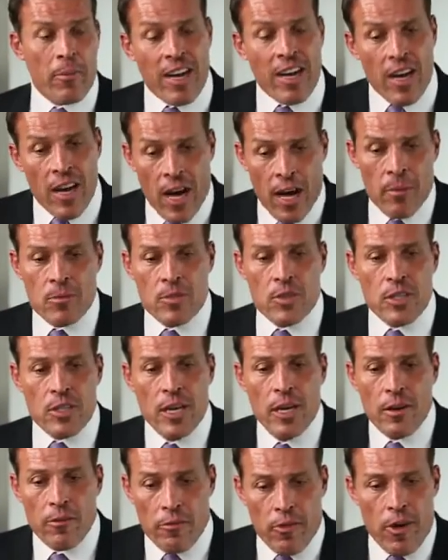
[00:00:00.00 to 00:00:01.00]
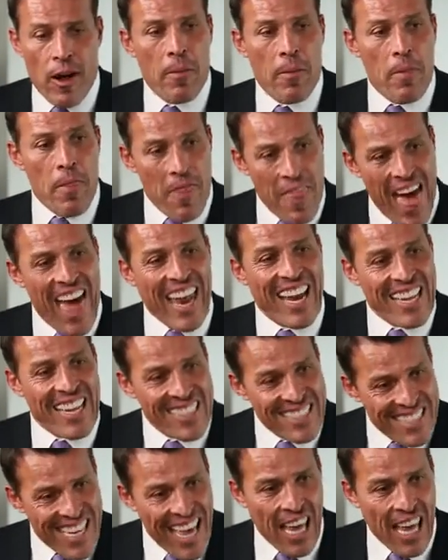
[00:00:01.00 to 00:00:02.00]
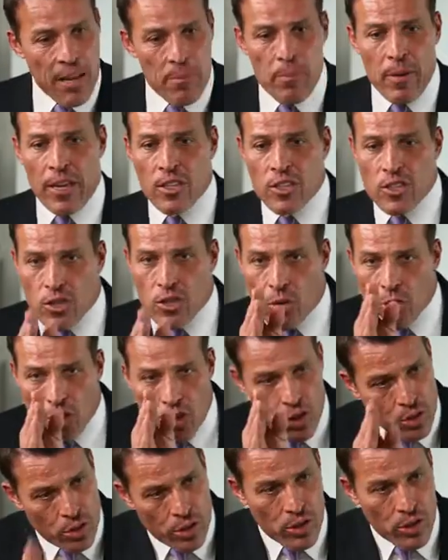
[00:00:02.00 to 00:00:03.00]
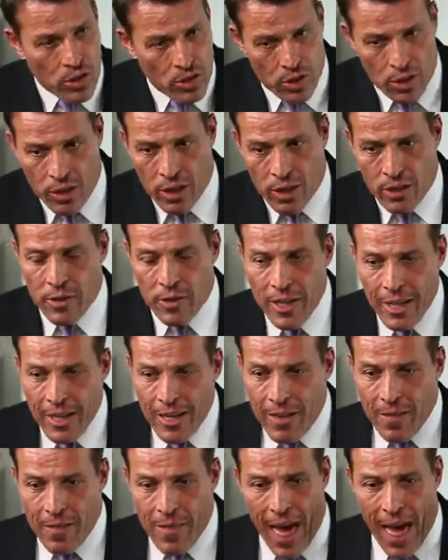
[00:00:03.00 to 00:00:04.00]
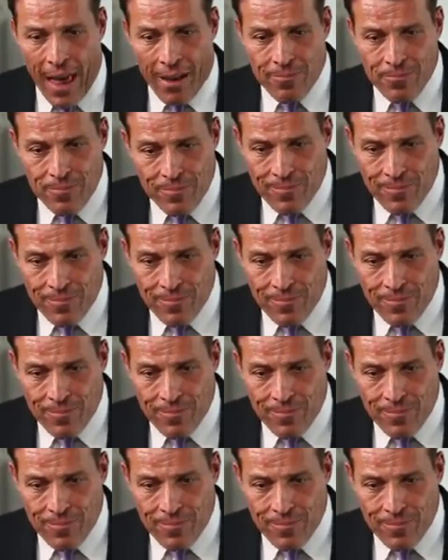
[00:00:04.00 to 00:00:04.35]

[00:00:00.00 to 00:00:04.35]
It comes from that intent being so pure to serve that